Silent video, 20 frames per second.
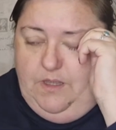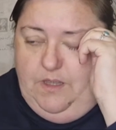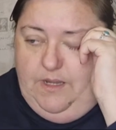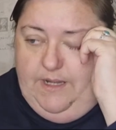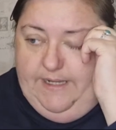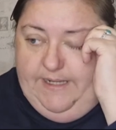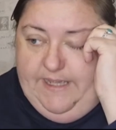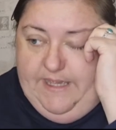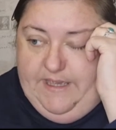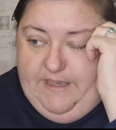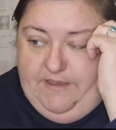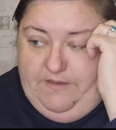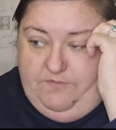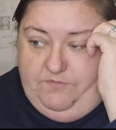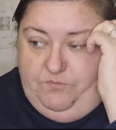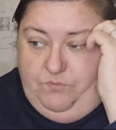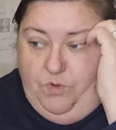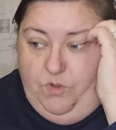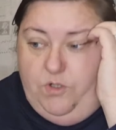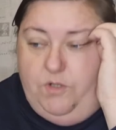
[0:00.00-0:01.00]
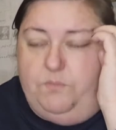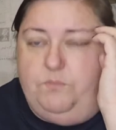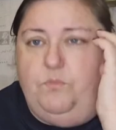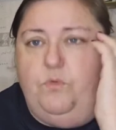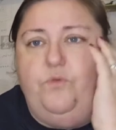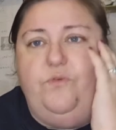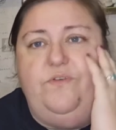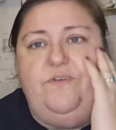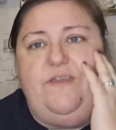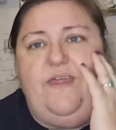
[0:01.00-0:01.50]
I gave one on
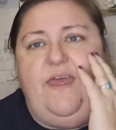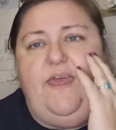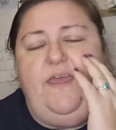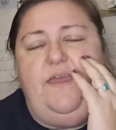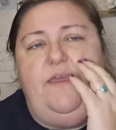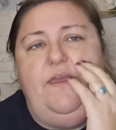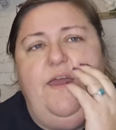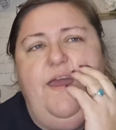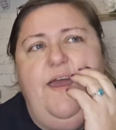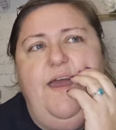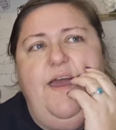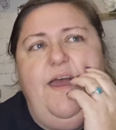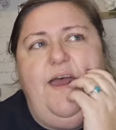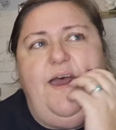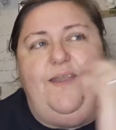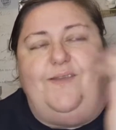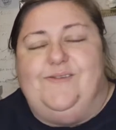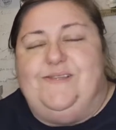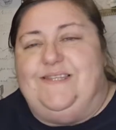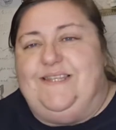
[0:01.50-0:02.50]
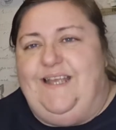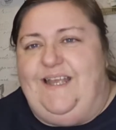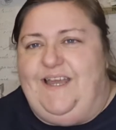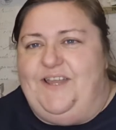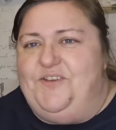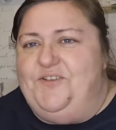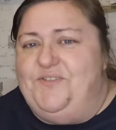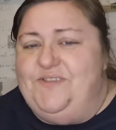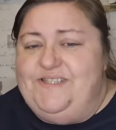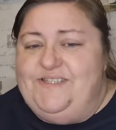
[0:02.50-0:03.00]
Monday. And I was like,
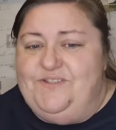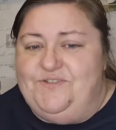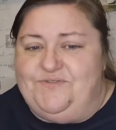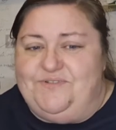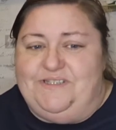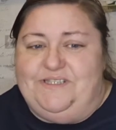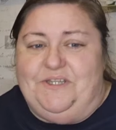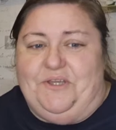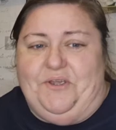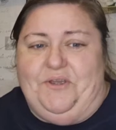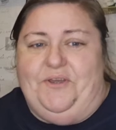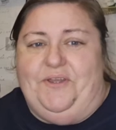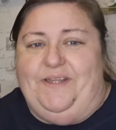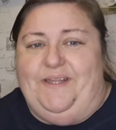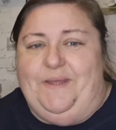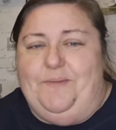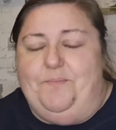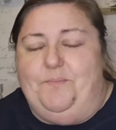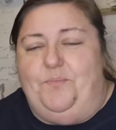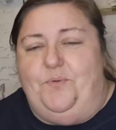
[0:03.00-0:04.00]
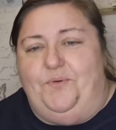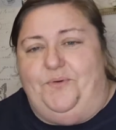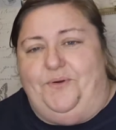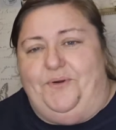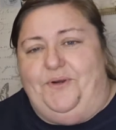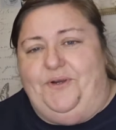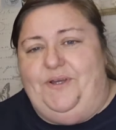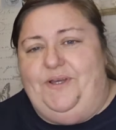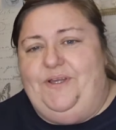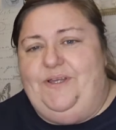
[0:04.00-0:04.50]
I know this is really early,
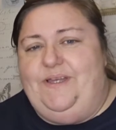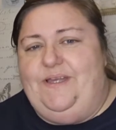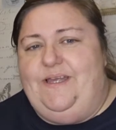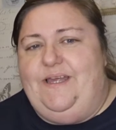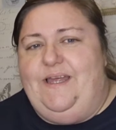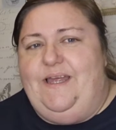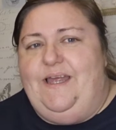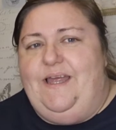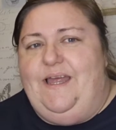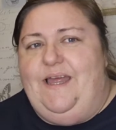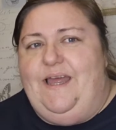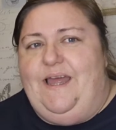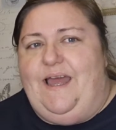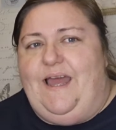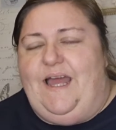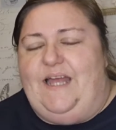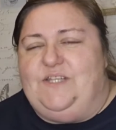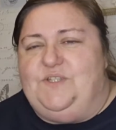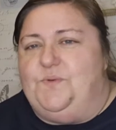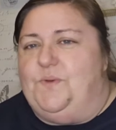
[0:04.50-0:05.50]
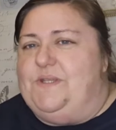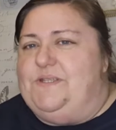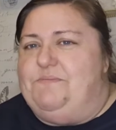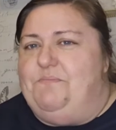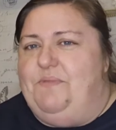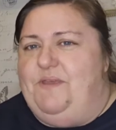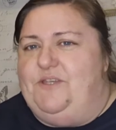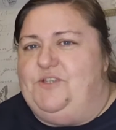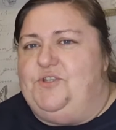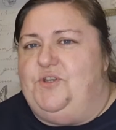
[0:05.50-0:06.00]
but I just wanted
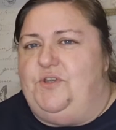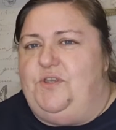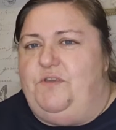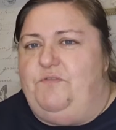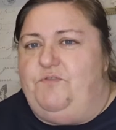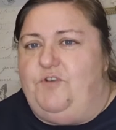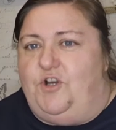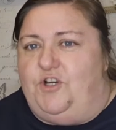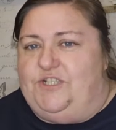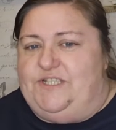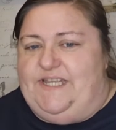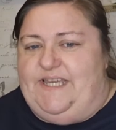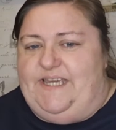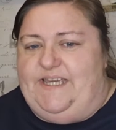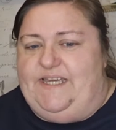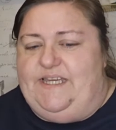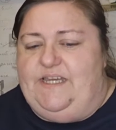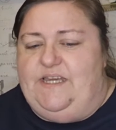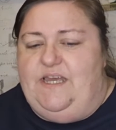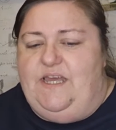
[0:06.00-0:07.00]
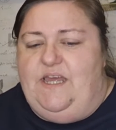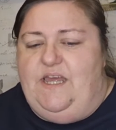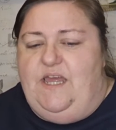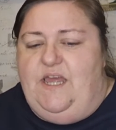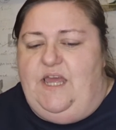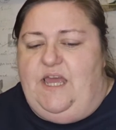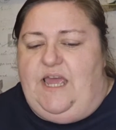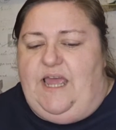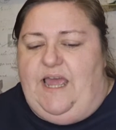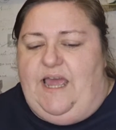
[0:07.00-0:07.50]
to make sure you've got it.
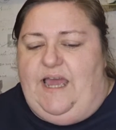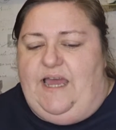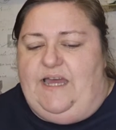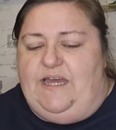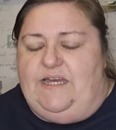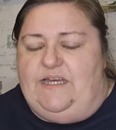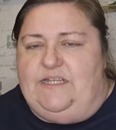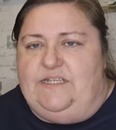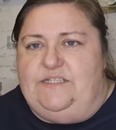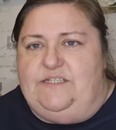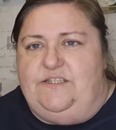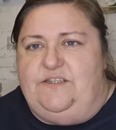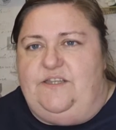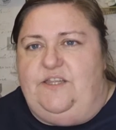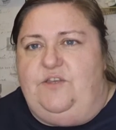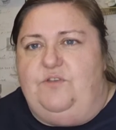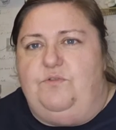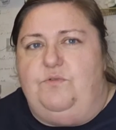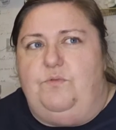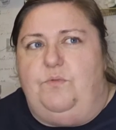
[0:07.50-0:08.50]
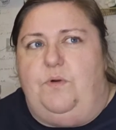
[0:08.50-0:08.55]
And the other